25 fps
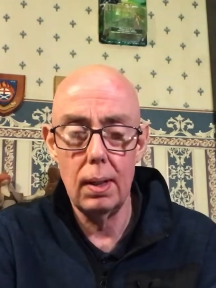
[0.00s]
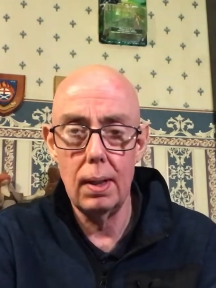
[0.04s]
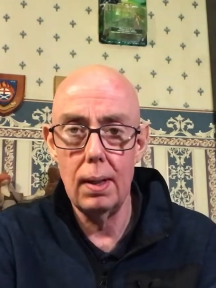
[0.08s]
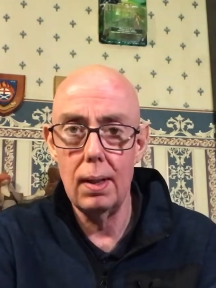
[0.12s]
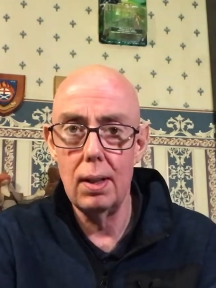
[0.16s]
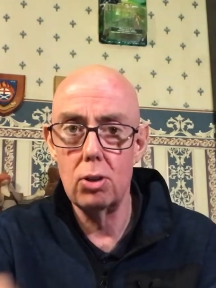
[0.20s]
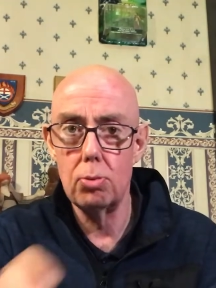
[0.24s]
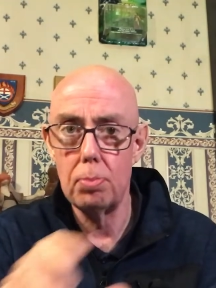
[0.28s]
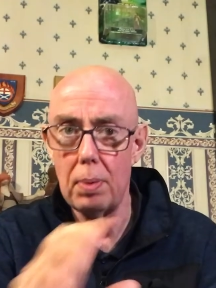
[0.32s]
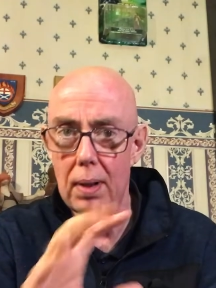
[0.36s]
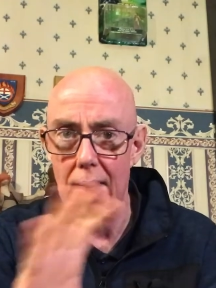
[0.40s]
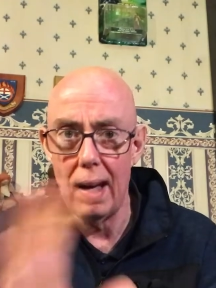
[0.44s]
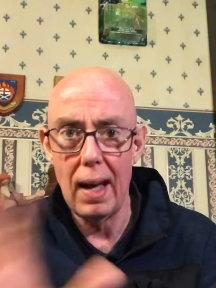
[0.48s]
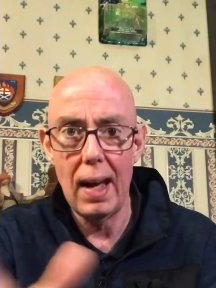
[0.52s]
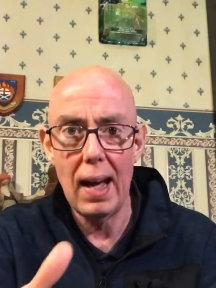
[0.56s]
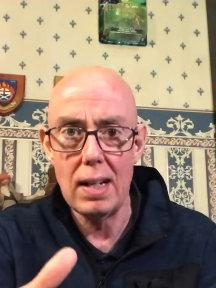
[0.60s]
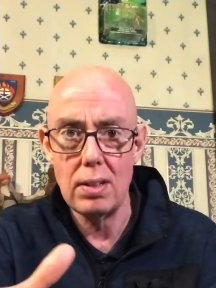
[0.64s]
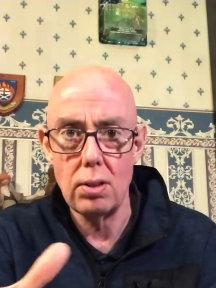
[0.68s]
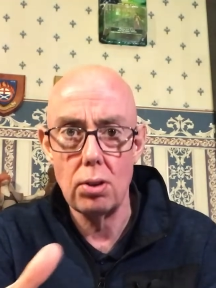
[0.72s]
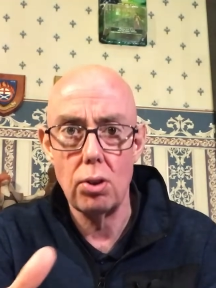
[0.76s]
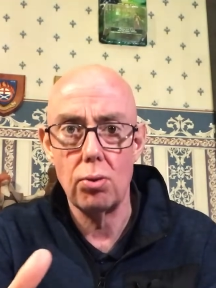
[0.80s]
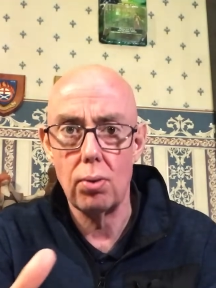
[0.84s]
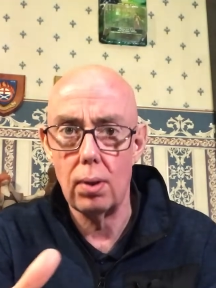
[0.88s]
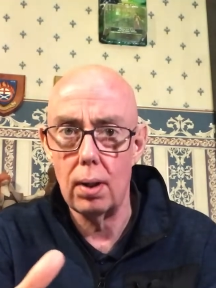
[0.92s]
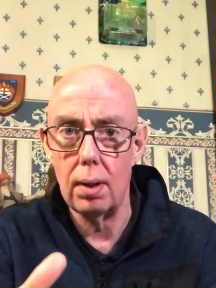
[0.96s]
Spent
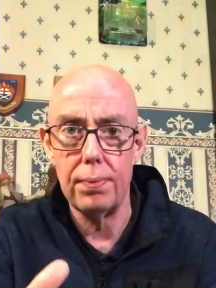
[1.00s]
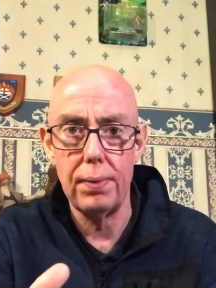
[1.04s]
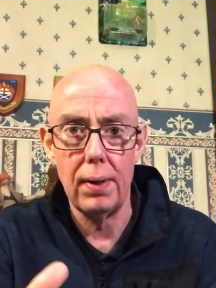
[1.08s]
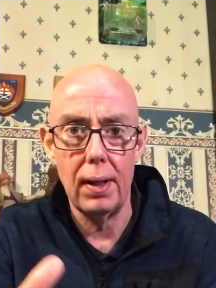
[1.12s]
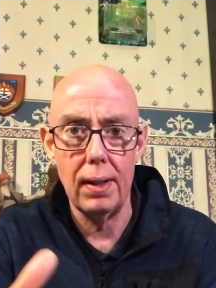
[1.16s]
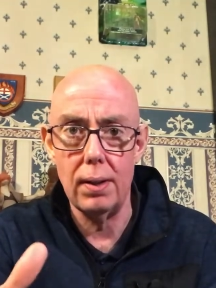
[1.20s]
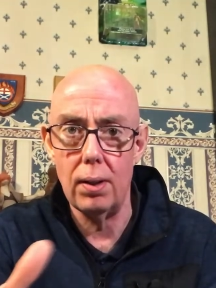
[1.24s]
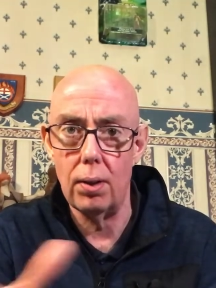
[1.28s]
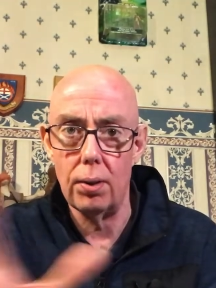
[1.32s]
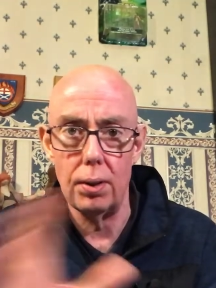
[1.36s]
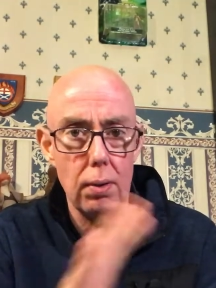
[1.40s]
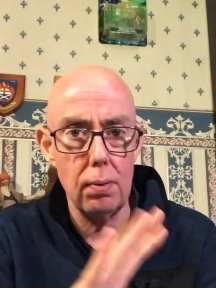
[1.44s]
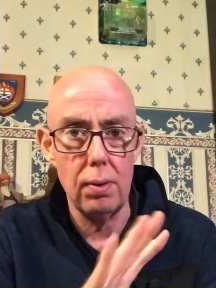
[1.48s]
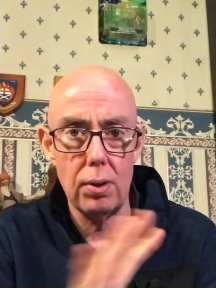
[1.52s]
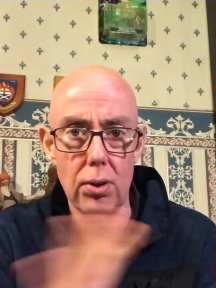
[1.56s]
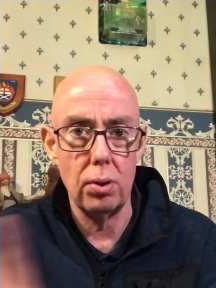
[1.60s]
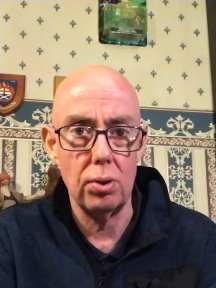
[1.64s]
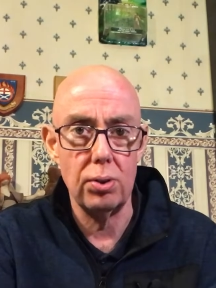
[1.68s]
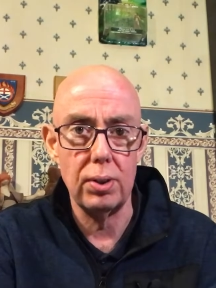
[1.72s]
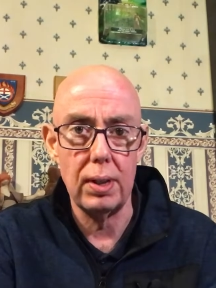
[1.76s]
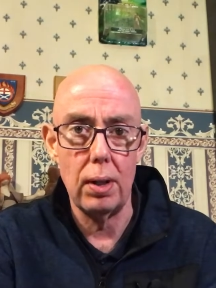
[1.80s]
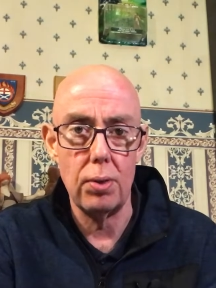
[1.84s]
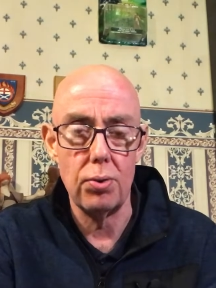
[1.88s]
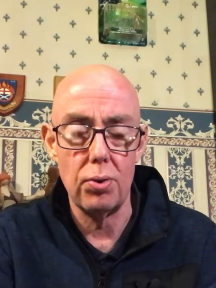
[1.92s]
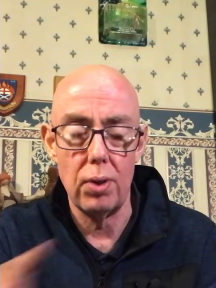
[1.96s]
ages trying to find it on the original
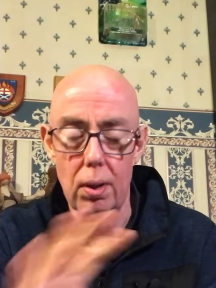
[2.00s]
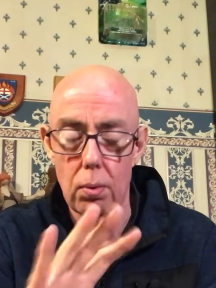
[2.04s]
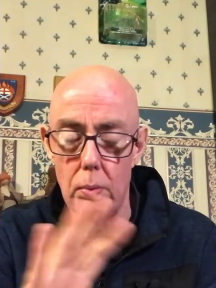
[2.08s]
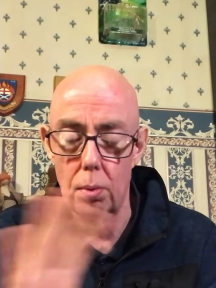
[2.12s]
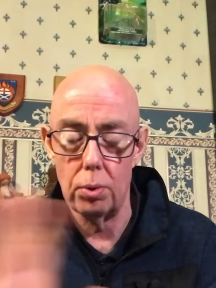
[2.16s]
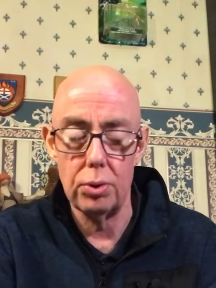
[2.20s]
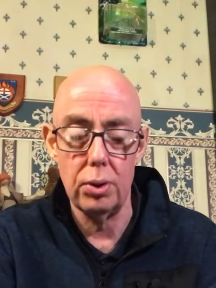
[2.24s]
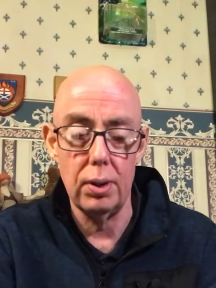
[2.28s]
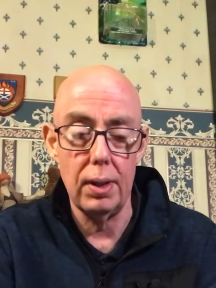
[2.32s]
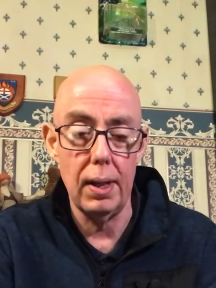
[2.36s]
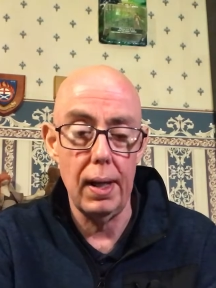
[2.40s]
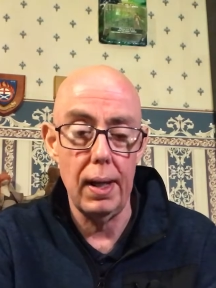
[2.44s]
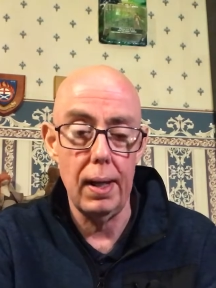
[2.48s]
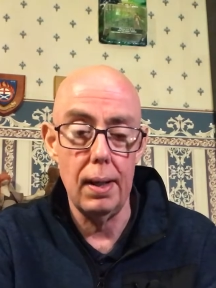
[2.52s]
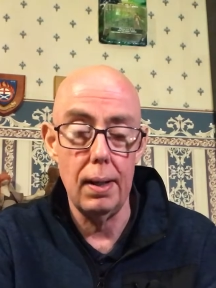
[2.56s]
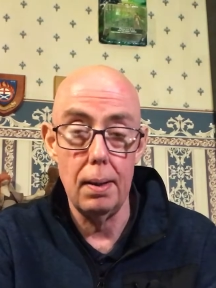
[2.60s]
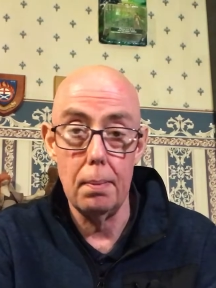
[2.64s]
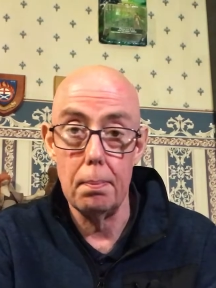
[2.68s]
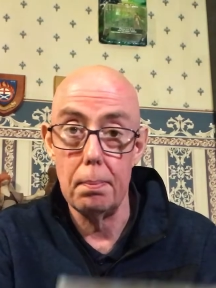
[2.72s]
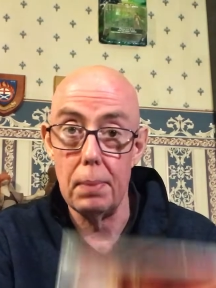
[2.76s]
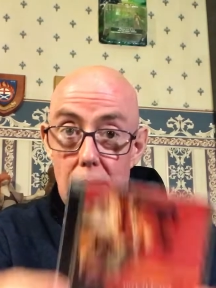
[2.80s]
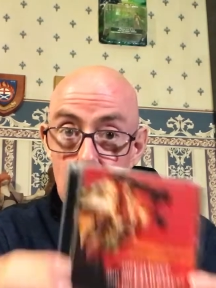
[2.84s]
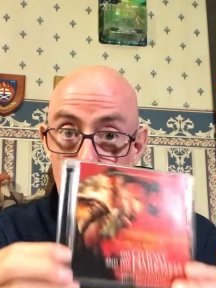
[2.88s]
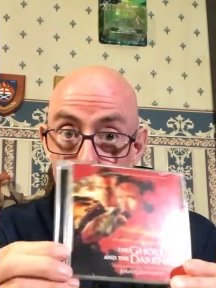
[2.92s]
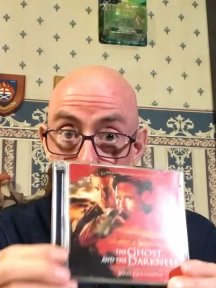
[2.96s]
soundtrack. It wasn't there,
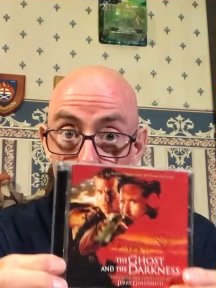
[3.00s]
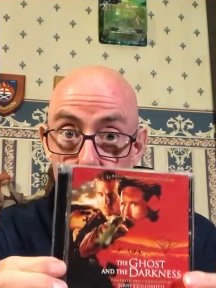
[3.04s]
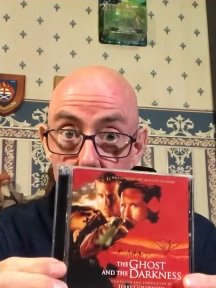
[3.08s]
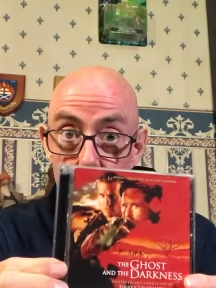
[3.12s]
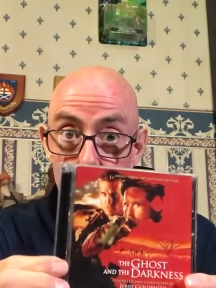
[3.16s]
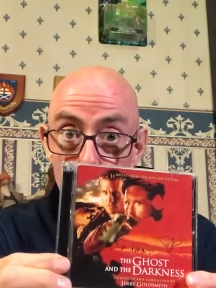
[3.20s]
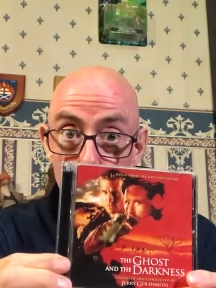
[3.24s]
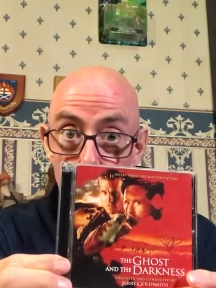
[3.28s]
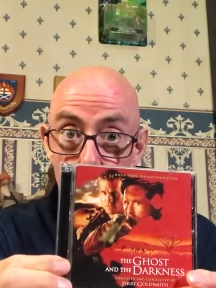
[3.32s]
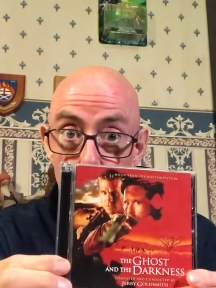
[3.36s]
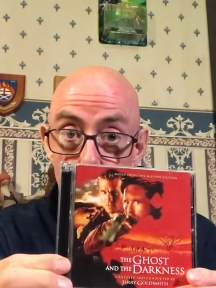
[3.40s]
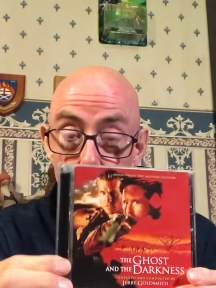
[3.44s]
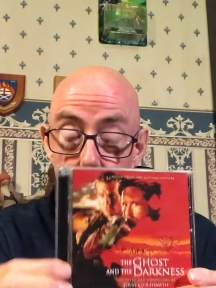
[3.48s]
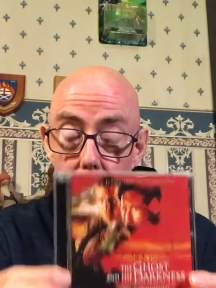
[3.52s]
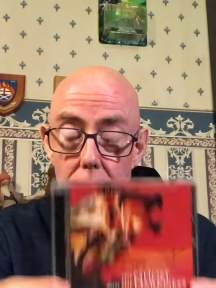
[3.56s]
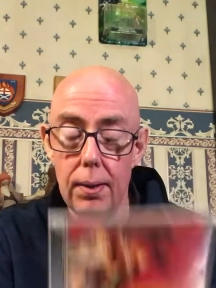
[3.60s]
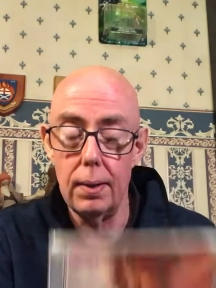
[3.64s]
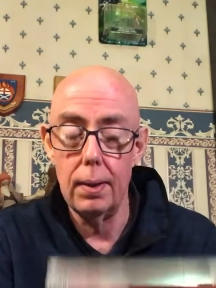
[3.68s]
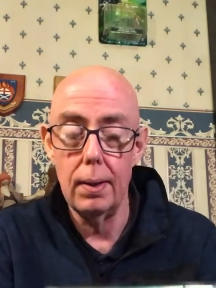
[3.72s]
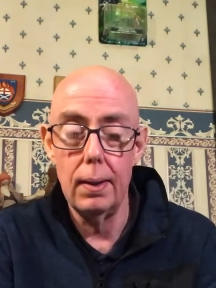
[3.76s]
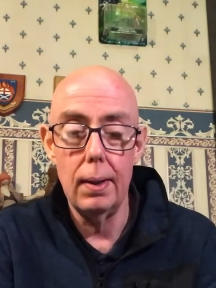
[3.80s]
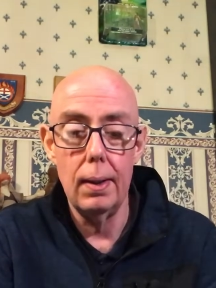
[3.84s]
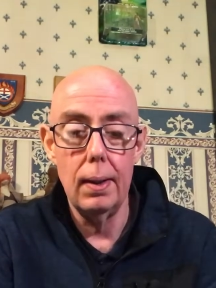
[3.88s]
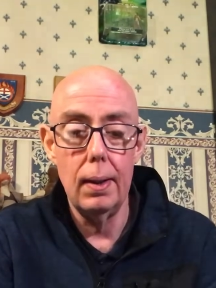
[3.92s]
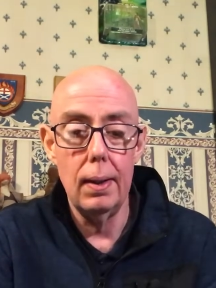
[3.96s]
but it's on this one now.
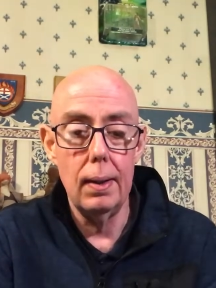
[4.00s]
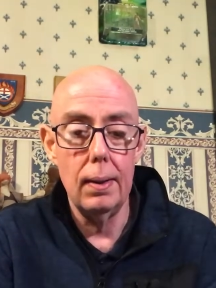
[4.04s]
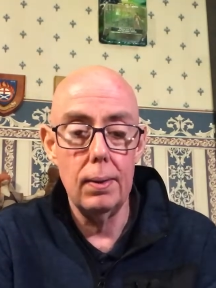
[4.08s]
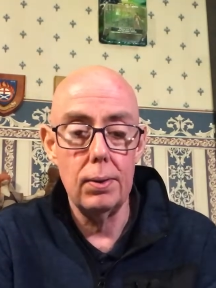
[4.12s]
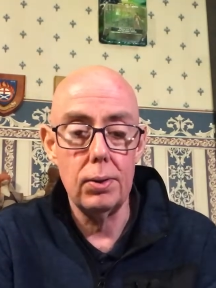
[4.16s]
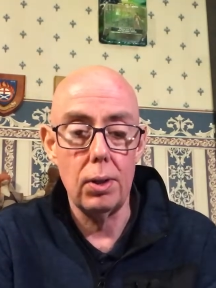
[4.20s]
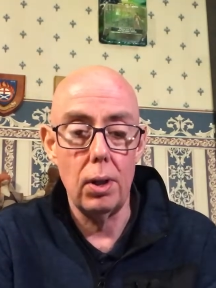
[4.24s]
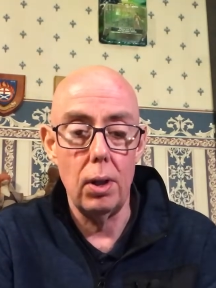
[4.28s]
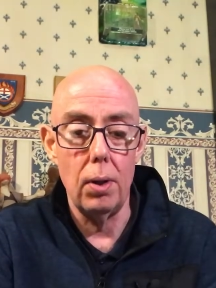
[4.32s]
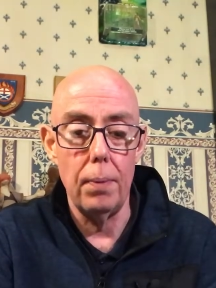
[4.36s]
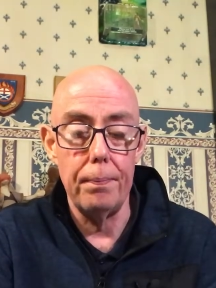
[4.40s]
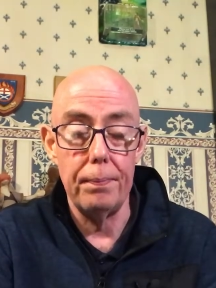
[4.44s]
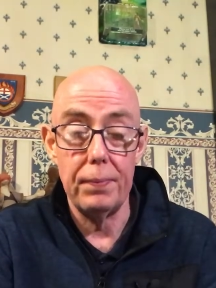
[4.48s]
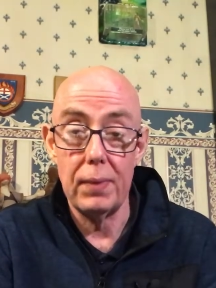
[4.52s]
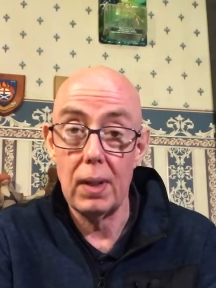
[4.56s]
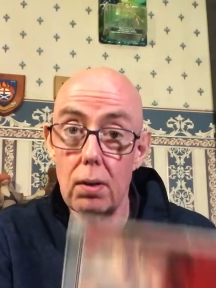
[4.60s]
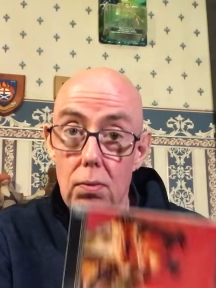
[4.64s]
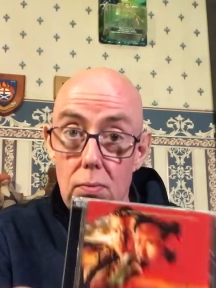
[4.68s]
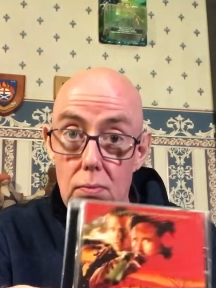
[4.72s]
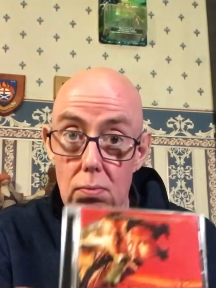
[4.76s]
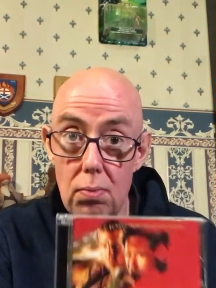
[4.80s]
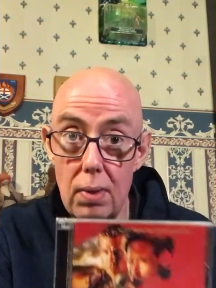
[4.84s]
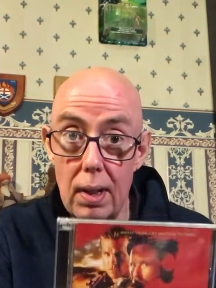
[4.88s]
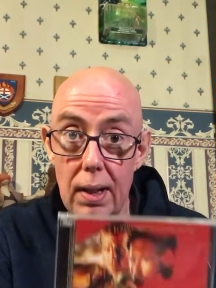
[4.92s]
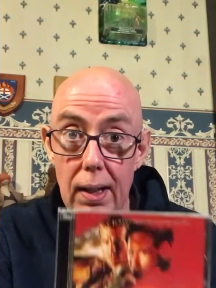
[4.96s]
So
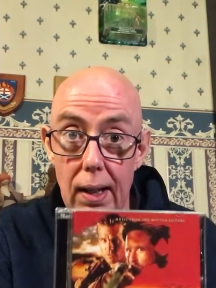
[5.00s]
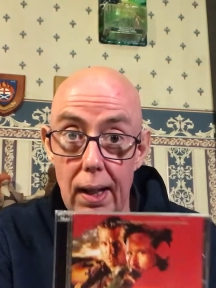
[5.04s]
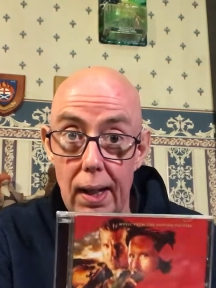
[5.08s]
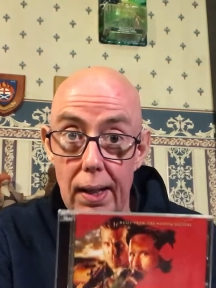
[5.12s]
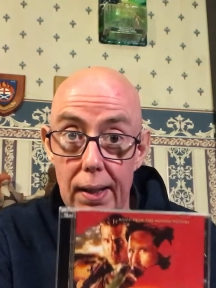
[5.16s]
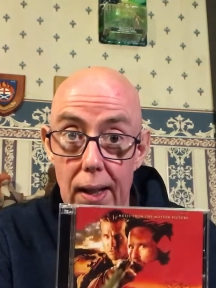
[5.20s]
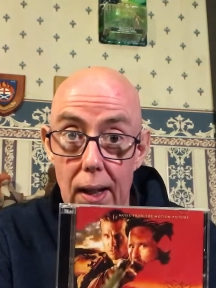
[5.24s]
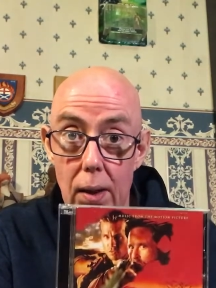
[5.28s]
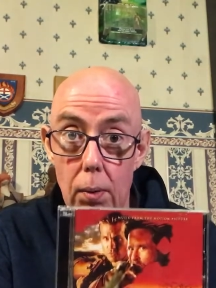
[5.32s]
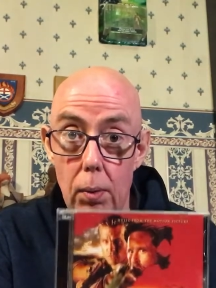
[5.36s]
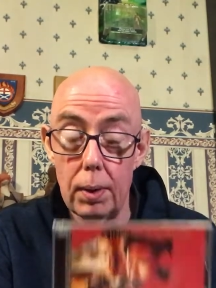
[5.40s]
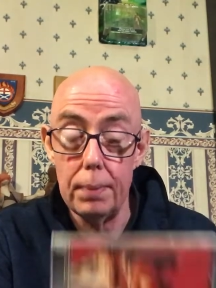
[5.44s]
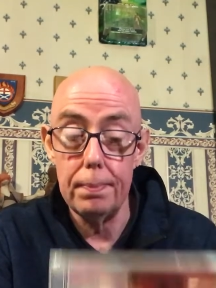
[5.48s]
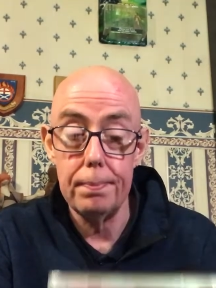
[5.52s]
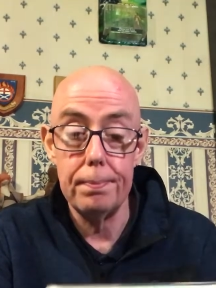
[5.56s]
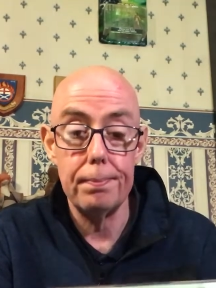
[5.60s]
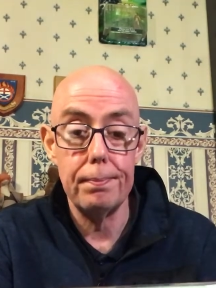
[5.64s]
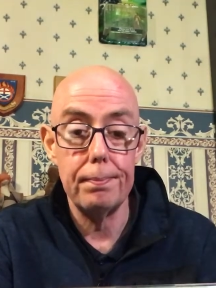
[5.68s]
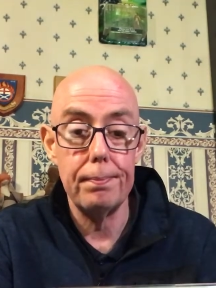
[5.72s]
really like that one.